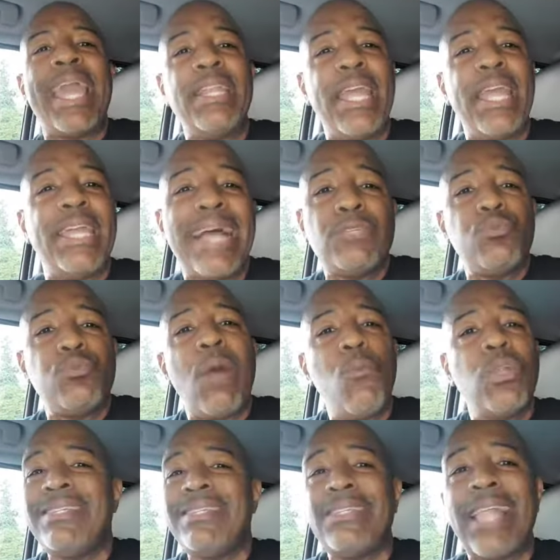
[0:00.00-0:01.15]
and, and that's what I
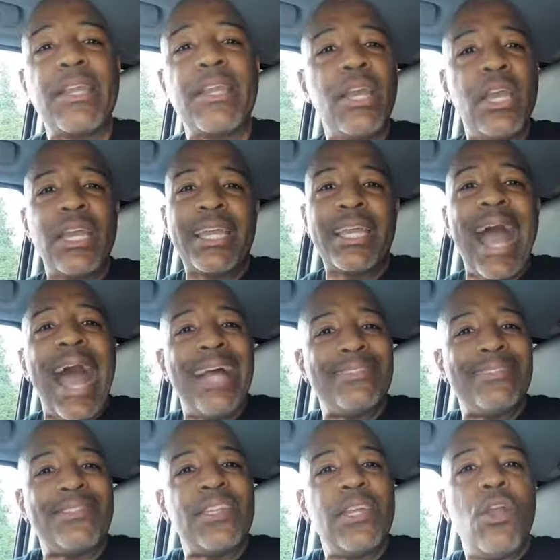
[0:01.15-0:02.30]
want to, like,
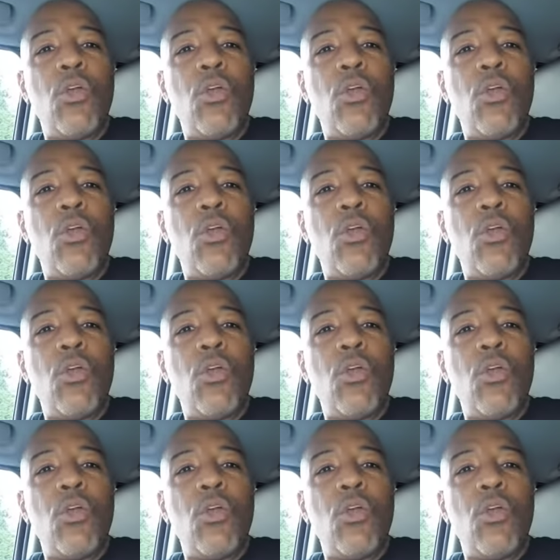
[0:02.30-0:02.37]
Guys,